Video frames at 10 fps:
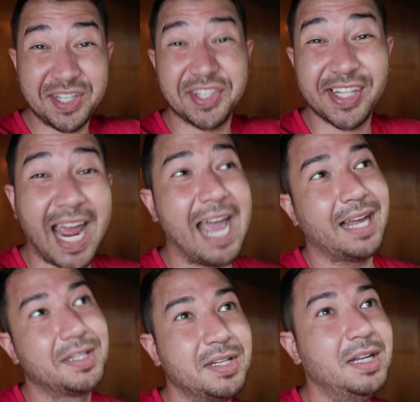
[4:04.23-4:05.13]

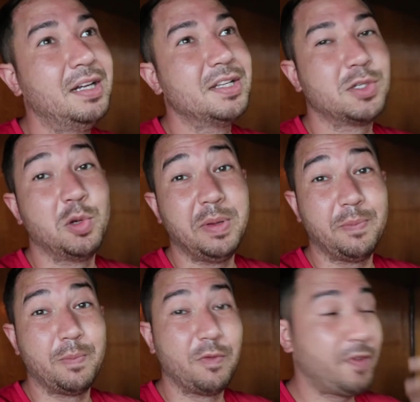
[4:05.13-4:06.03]
stacked. So it'd
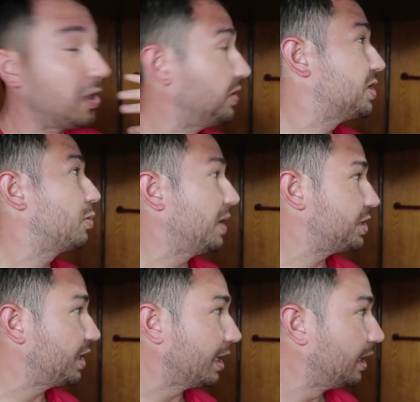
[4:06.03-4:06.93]
be fairly
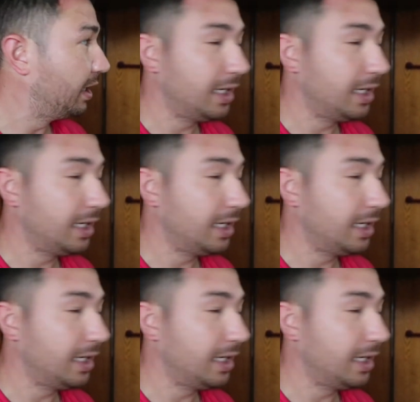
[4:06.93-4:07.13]
squishy.